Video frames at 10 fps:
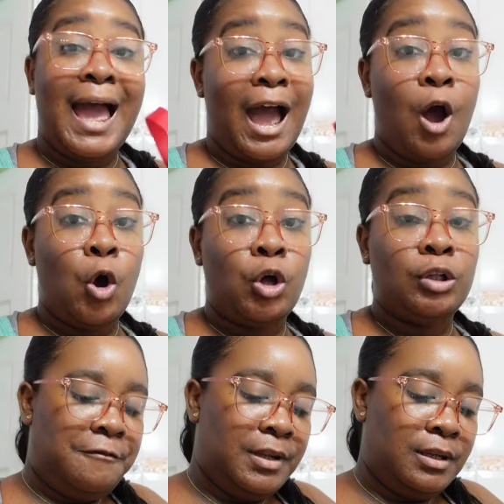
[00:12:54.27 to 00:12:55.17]
at
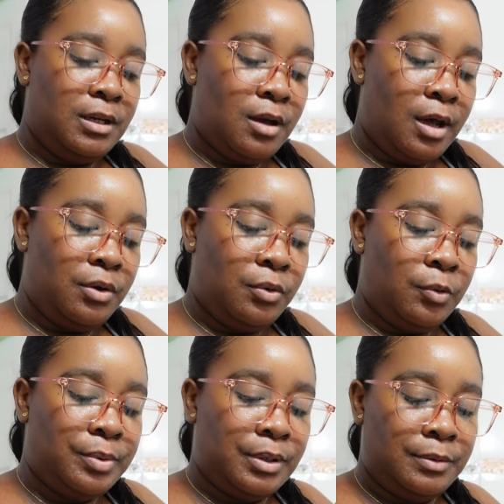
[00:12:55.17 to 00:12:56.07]
all. But then you got it
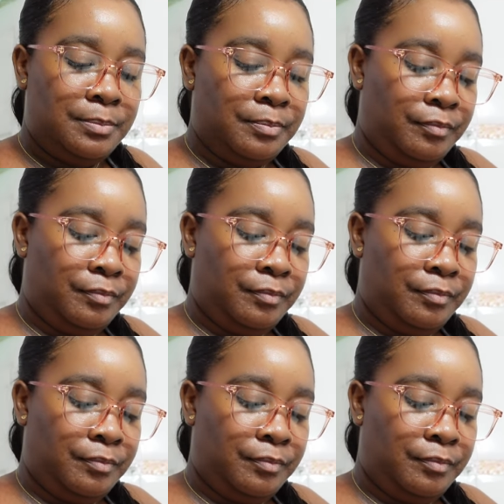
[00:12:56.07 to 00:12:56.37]
open.